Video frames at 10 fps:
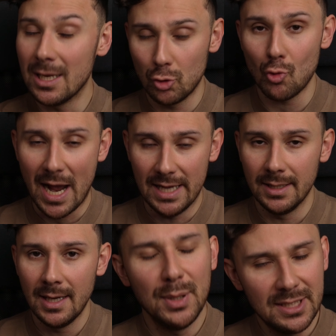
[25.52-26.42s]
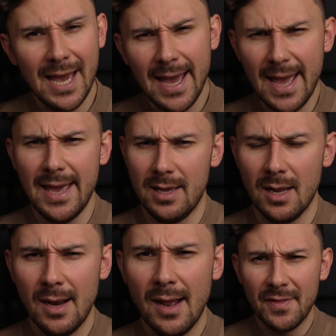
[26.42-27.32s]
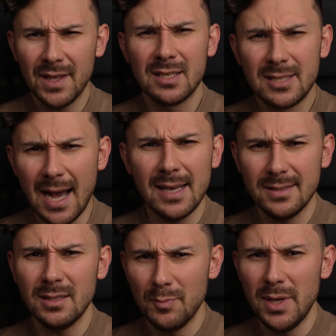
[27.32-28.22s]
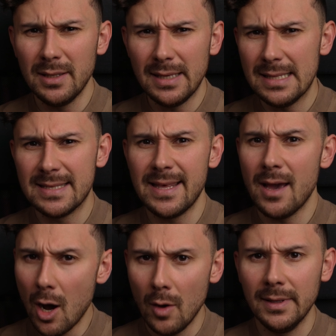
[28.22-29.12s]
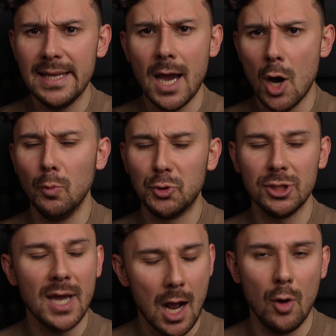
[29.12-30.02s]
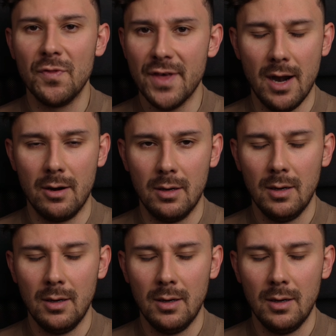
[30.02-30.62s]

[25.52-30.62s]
and right. But hey, that doesn't mean it's the only option out there.